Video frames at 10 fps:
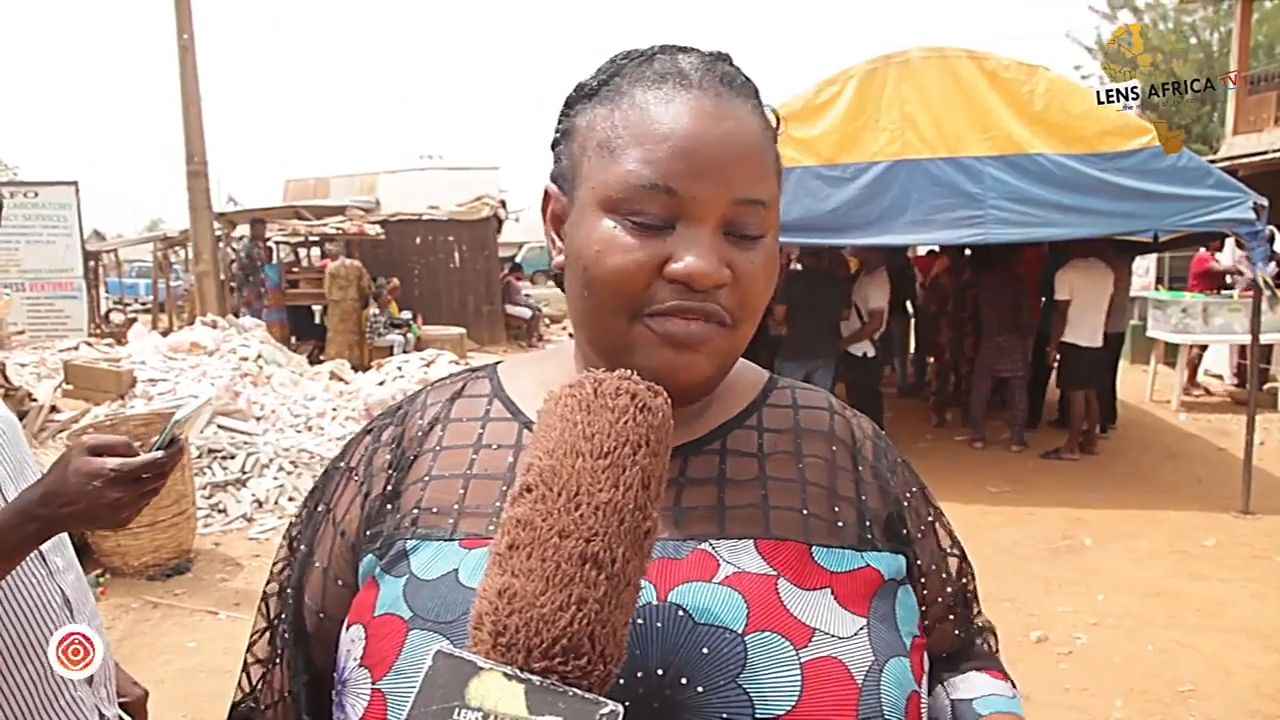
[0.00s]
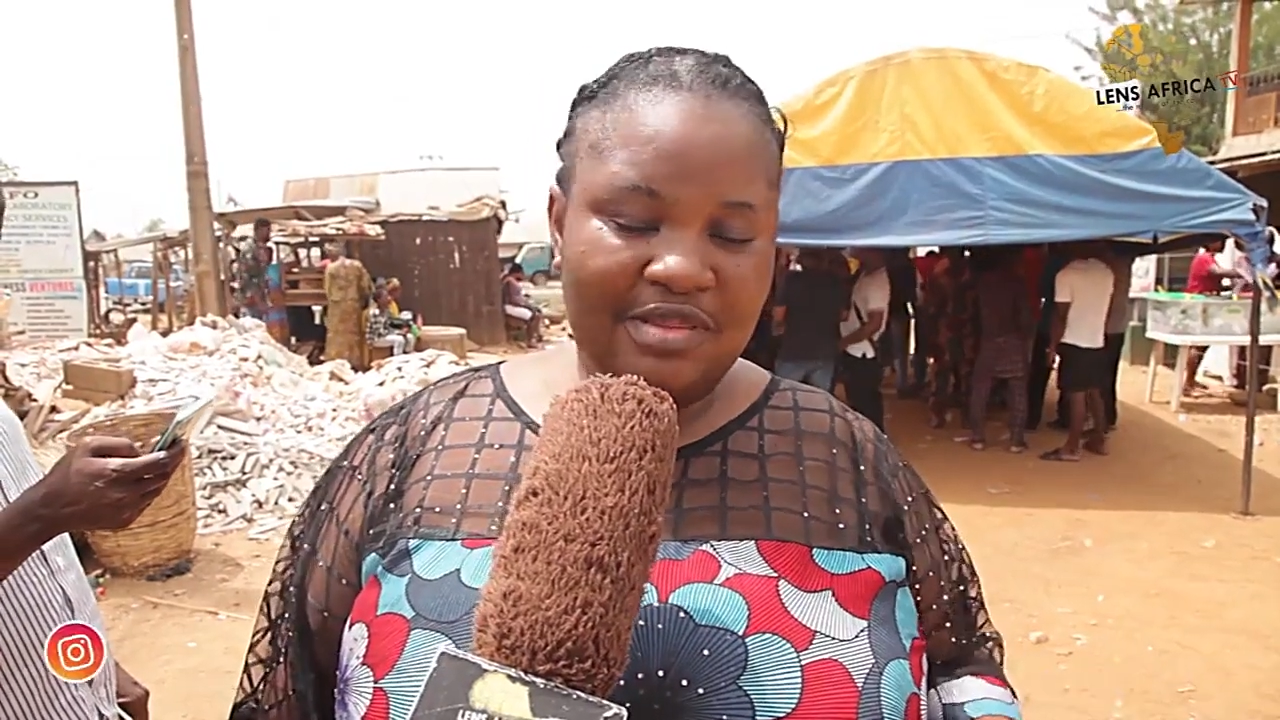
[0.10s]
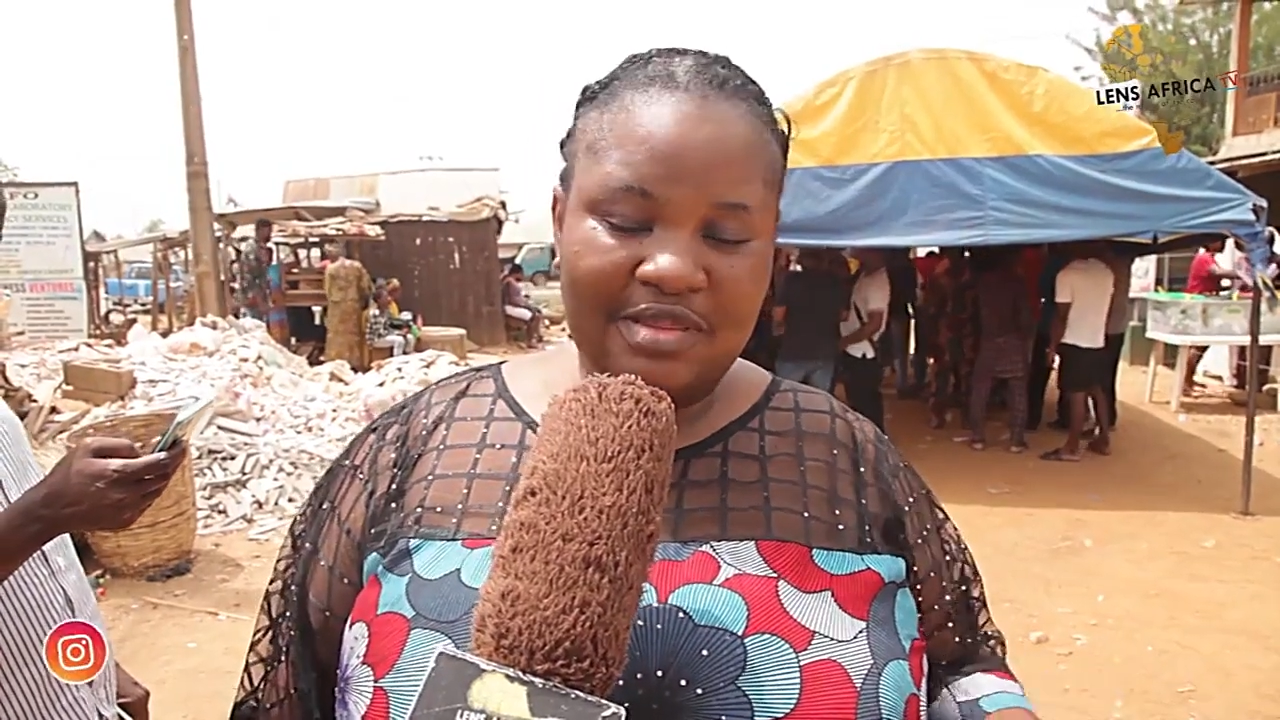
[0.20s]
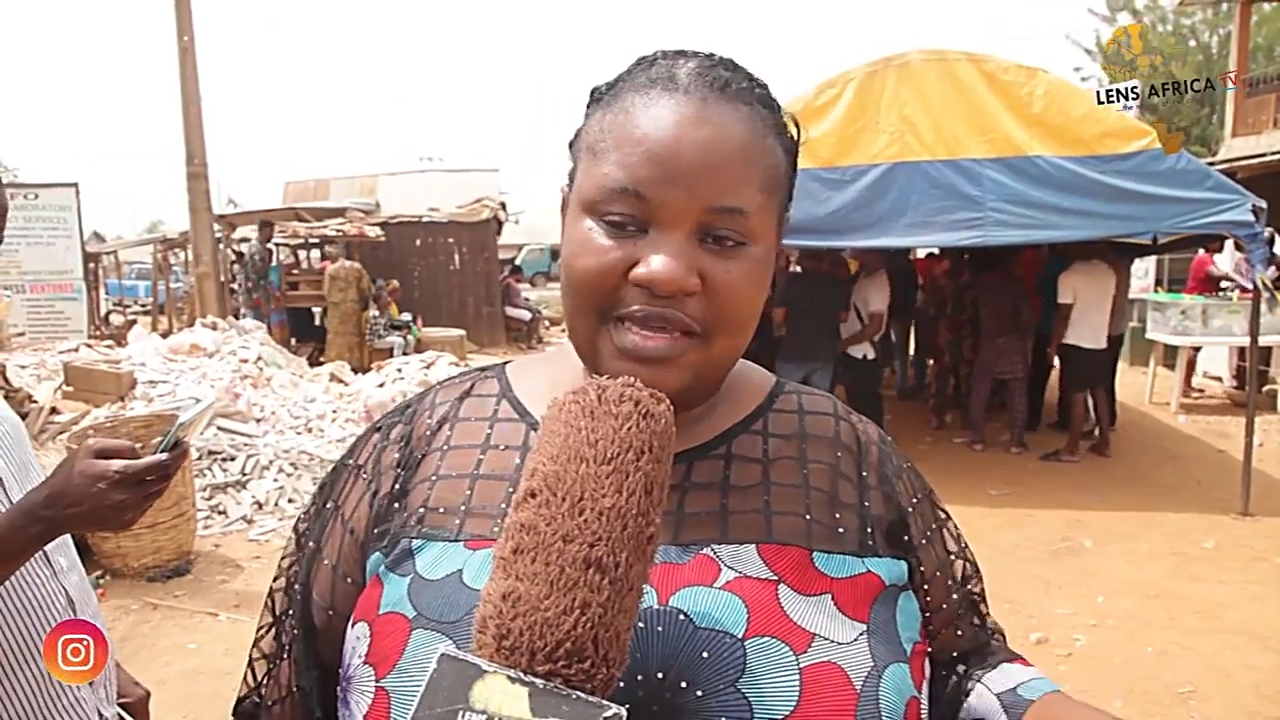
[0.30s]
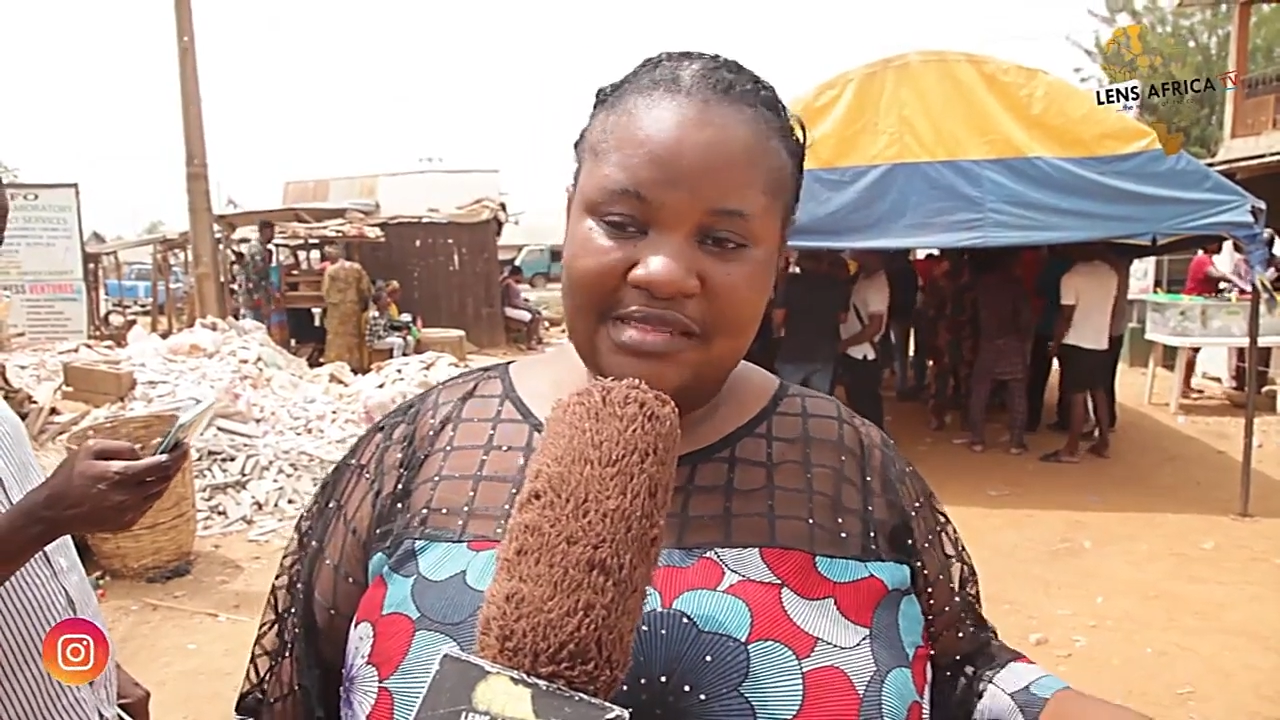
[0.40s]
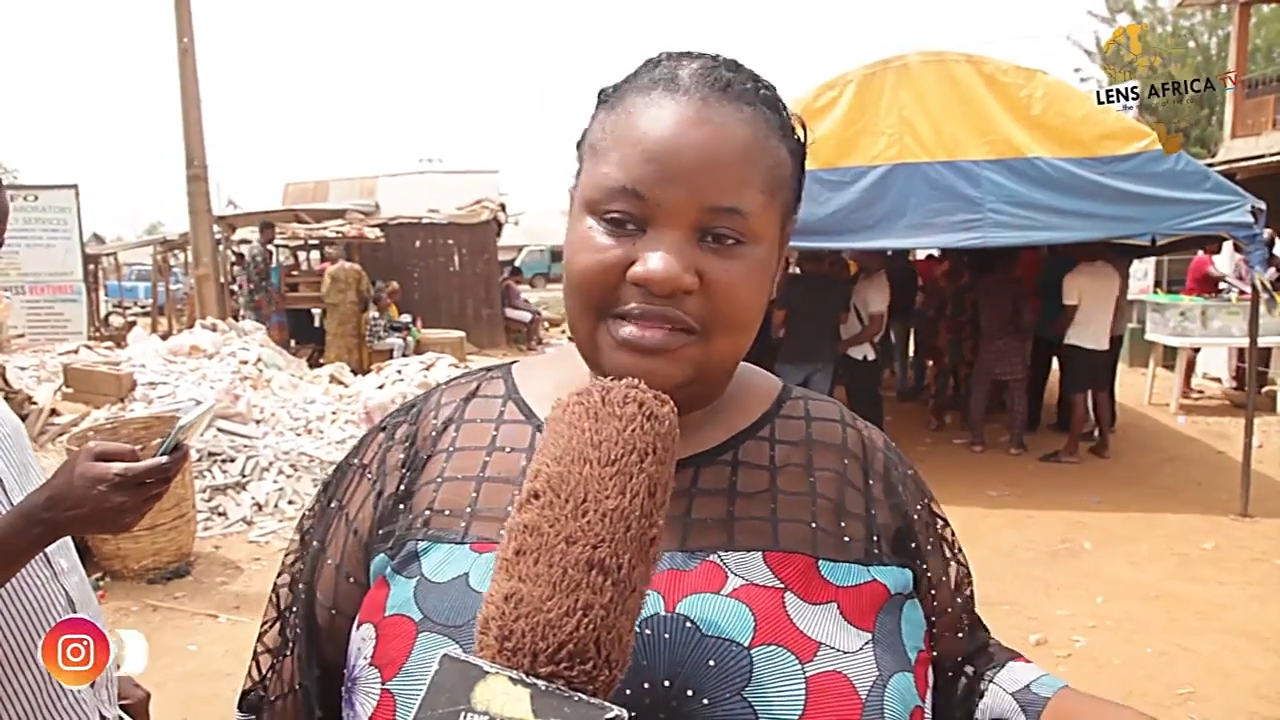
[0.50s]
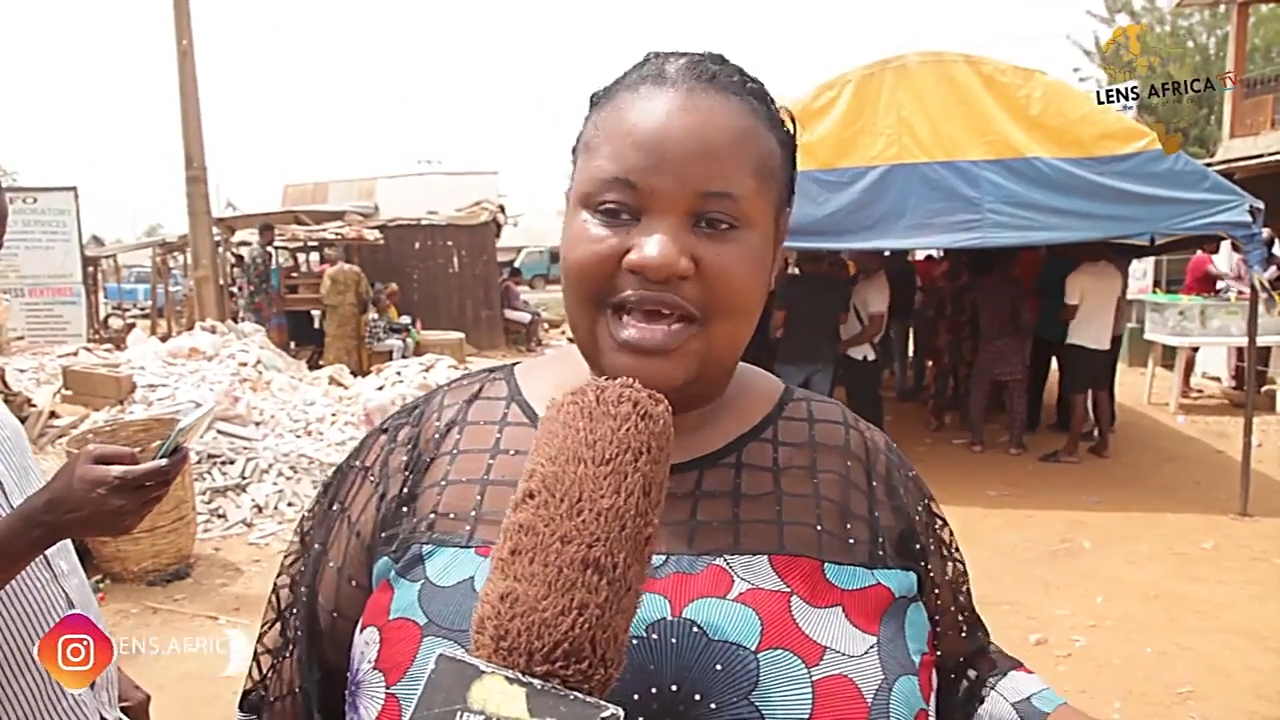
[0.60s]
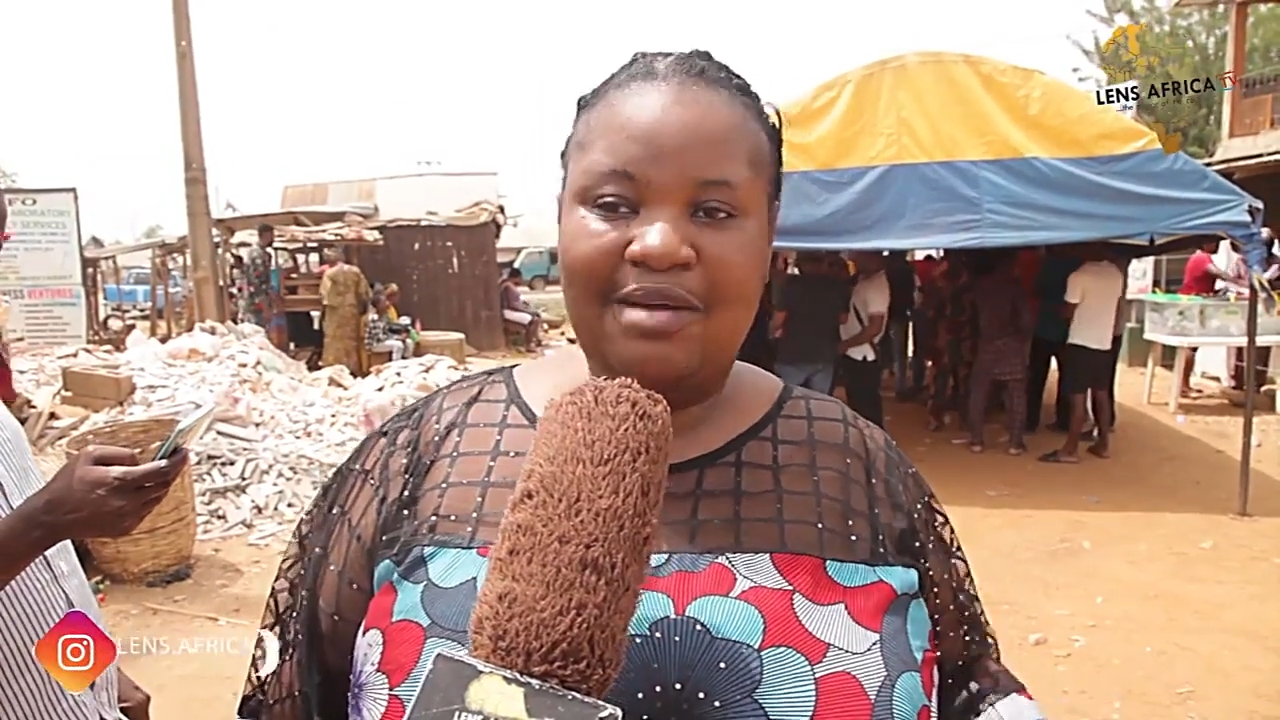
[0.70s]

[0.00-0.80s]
witnessed.